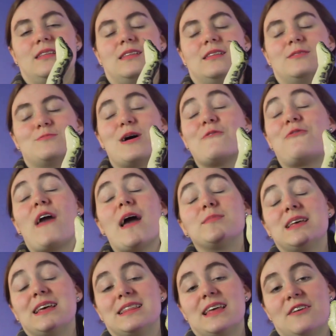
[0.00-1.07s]
My
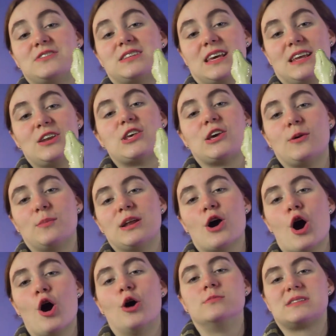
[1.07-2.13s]
family lives in human
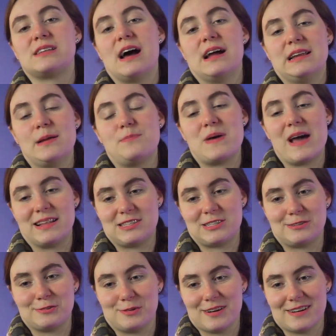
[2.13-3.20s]
homes, not in a pet
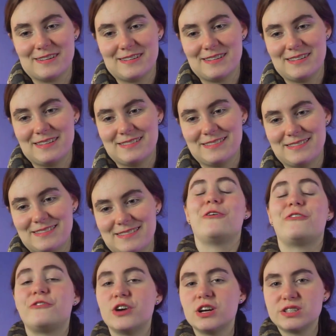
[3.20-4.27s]
store. When
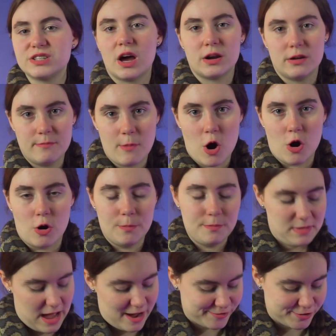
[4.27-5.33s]
we first got him
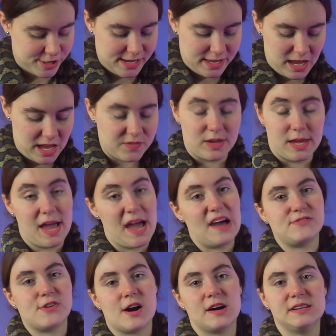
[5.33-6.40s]
home, after he gave a
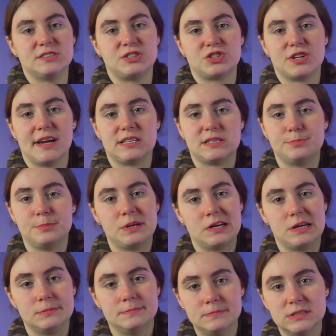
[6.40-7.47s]
half-hearted strike to
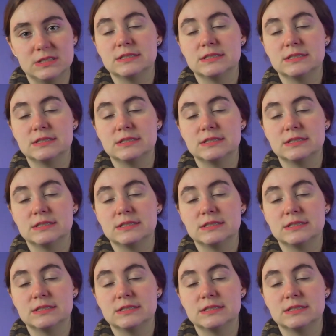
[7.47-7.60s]
Mom,